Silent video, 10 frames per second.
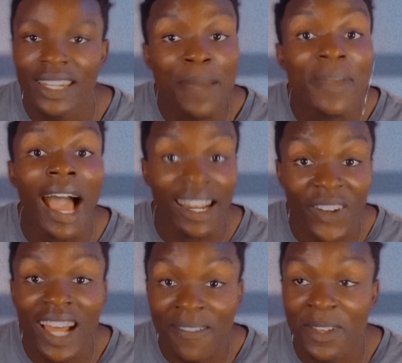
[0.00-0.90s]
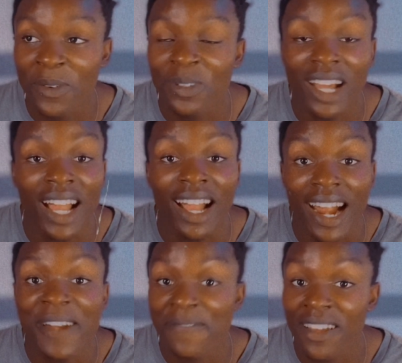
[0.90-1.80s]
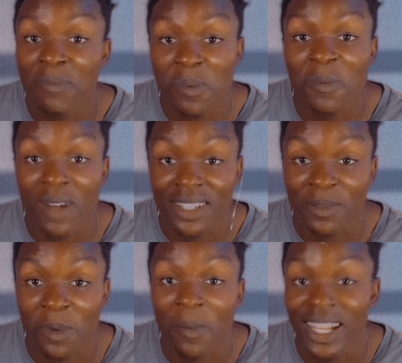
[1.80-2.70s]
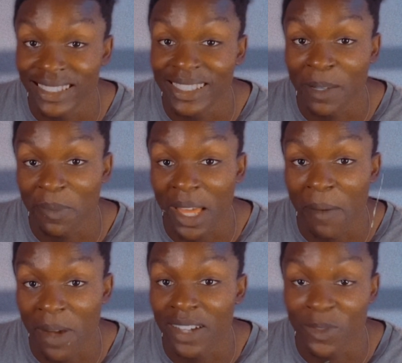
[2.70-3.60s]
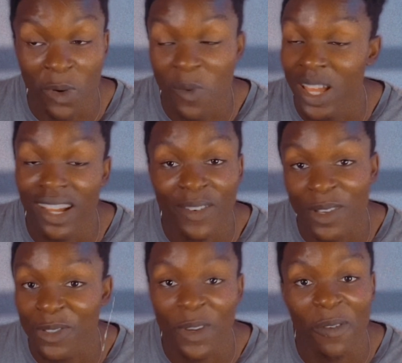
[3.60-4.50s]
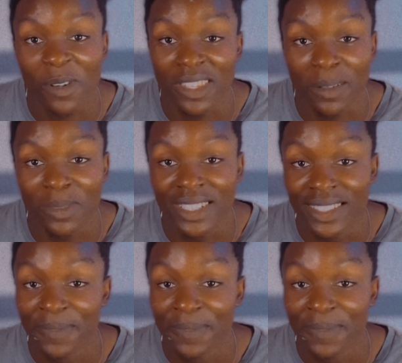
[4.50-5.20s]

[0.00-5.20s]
name another vehicle that can carry 5 people maximum at the same time and go where you are going comfortably.